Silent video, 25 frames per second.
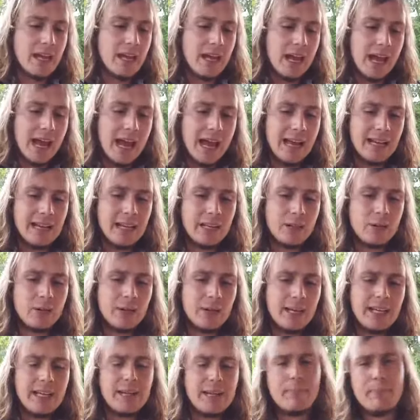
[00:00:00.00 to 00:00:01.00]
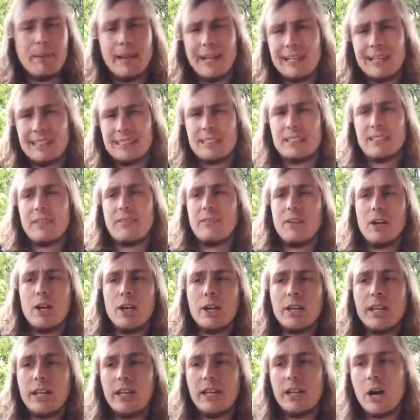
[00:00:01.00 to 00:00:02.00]
And it really depends. If you're
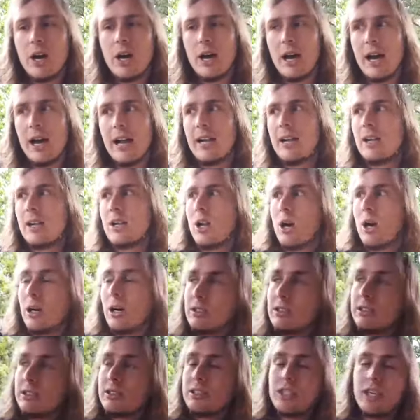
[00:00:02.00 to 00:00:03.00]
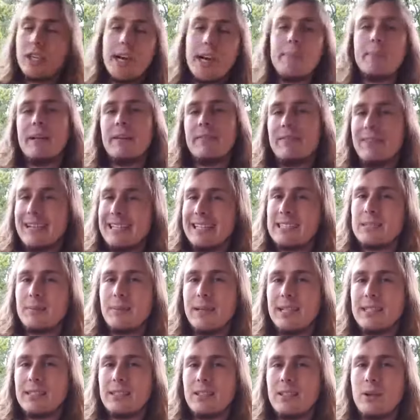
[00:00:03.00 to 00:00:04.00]
looking at a long-term
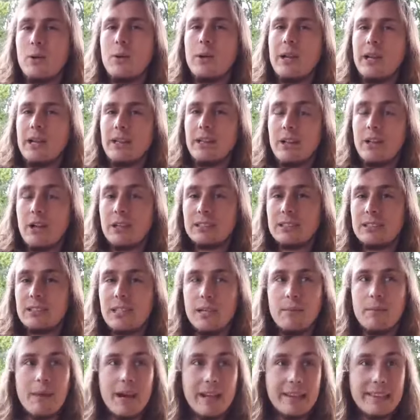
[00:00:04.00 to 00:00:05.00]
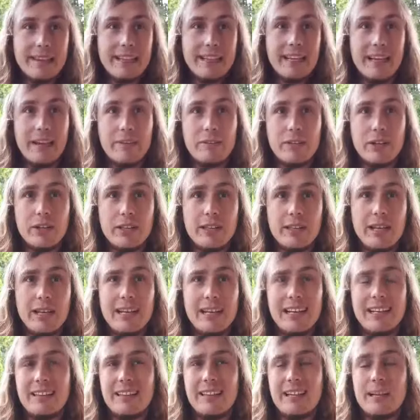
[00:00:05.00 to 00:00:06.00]
investment, real long-term, I think
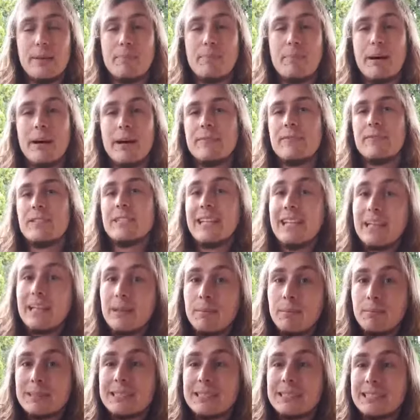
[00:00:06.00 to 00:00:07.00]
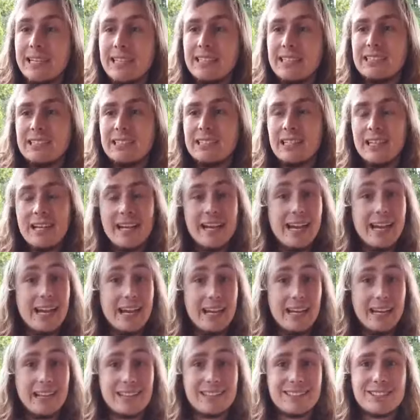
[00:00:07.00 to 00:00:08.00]
anything above 10%
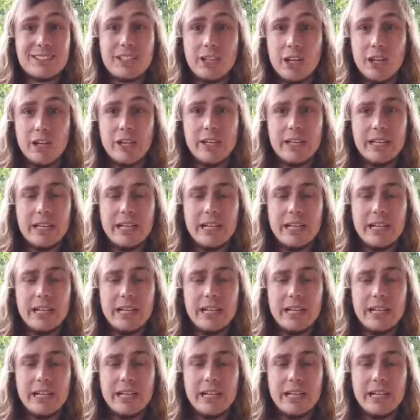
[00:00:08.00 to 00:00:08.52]
is good.